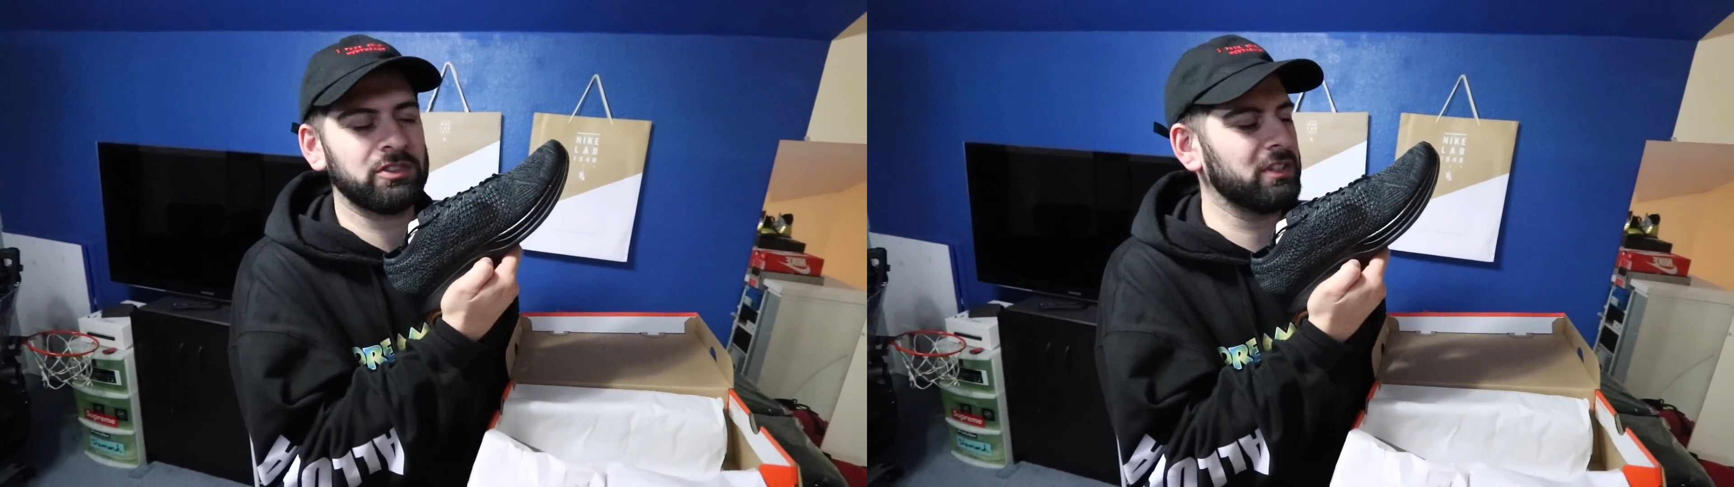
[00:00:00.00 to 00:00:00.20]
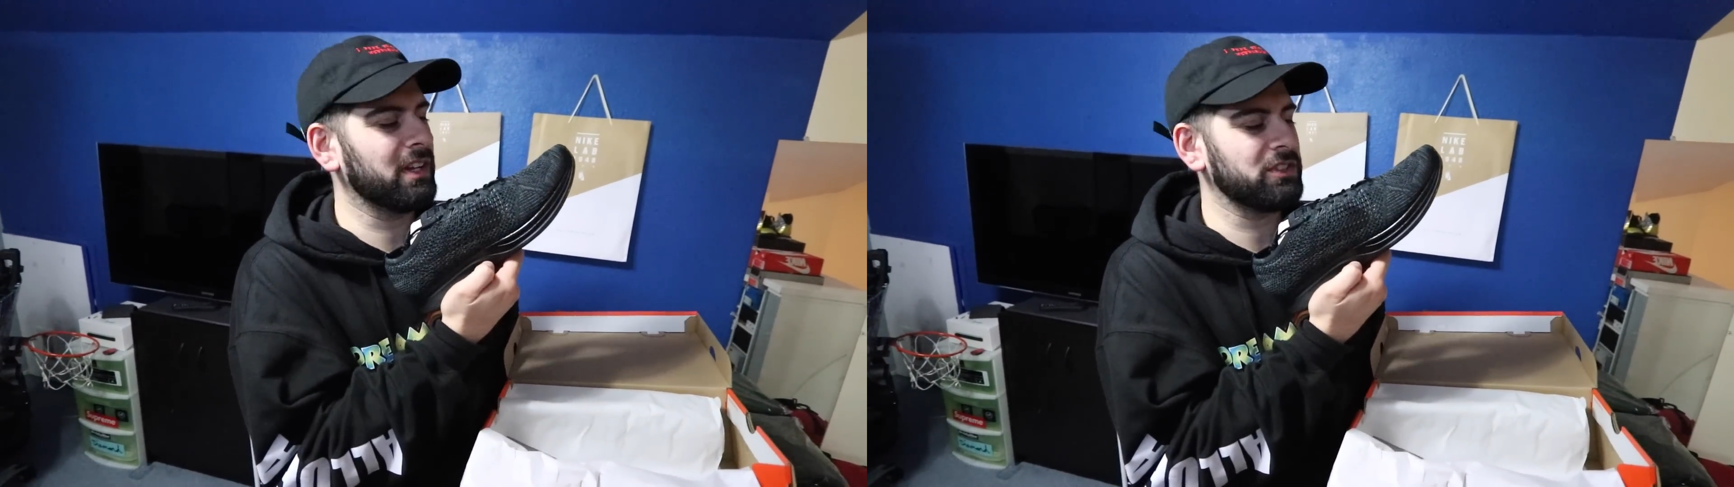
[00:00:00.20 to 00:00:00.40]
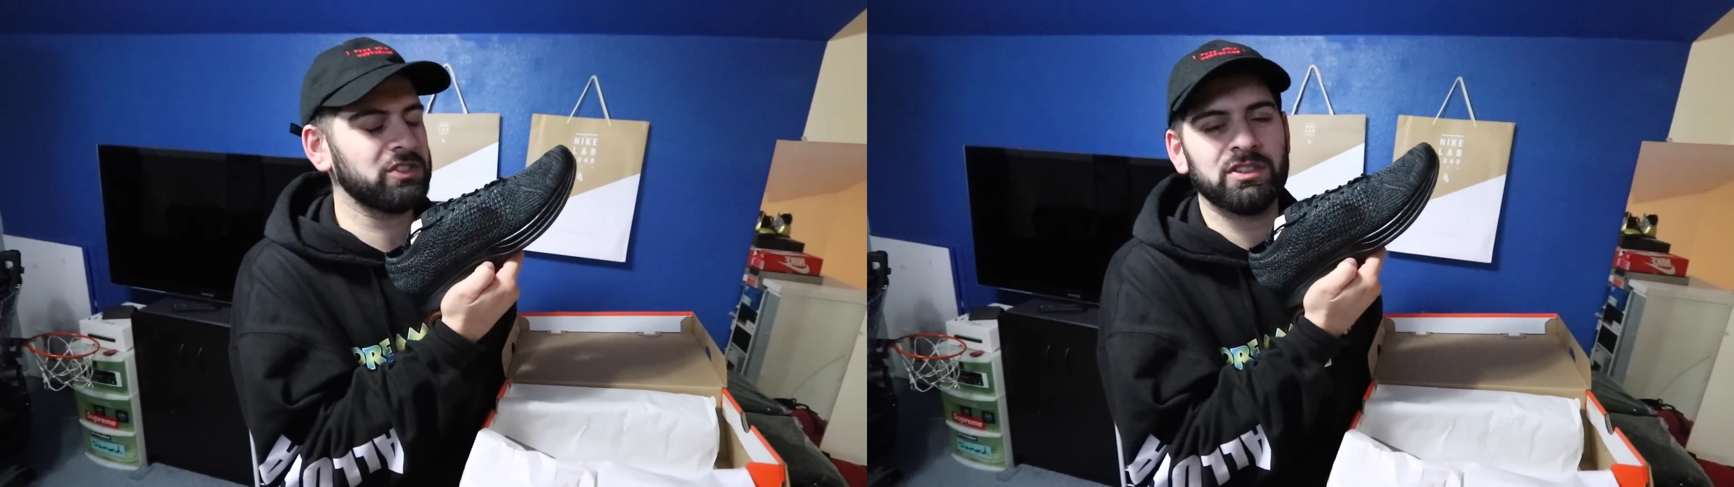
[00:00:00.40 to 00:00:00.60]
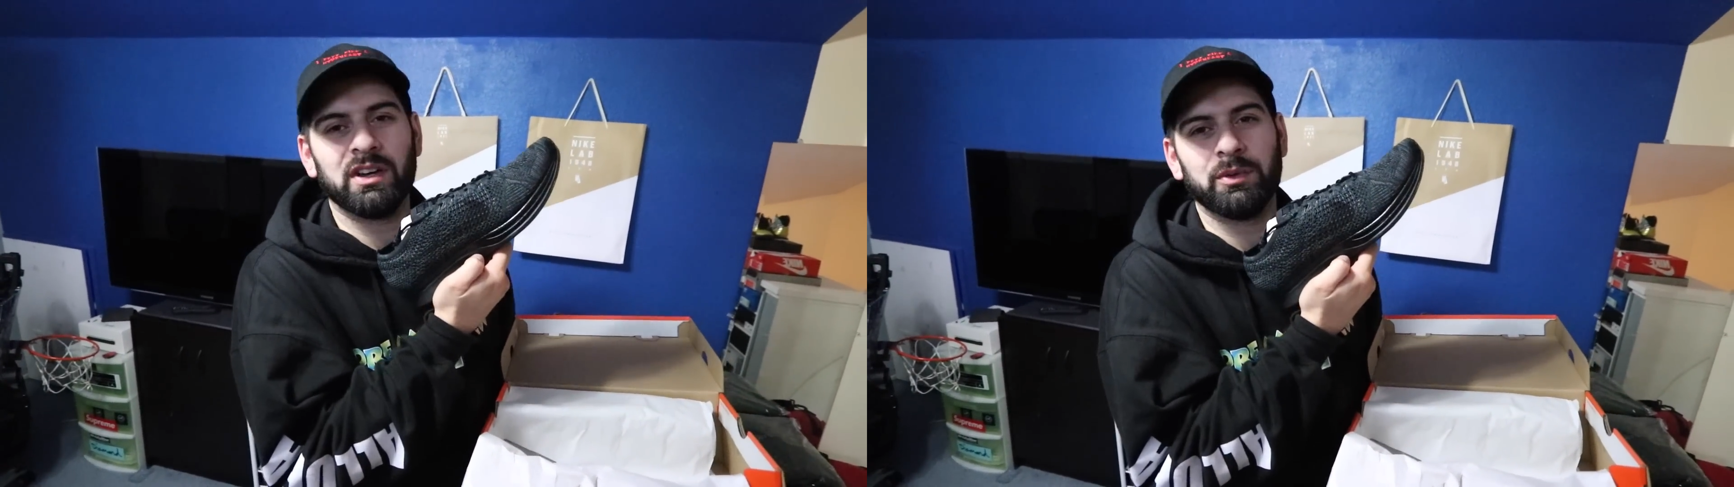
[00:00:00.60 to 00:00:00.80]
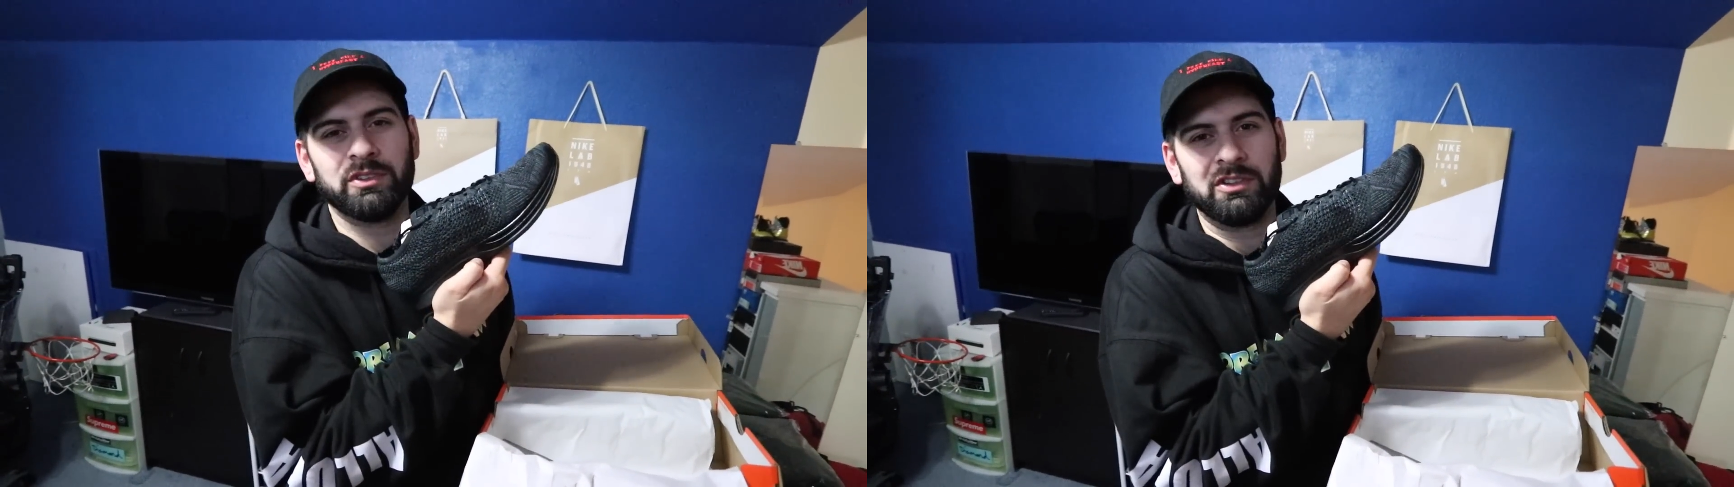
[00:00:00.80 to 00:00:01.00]
you think I should
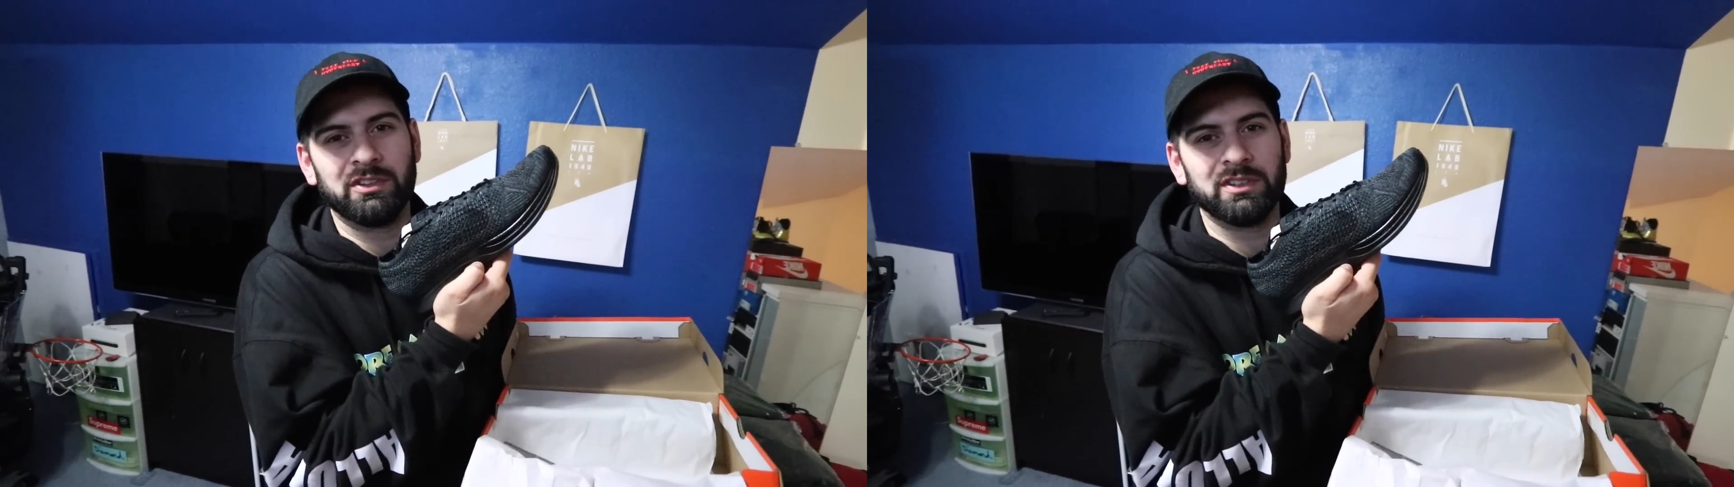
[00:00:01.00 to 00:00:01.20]
uh, return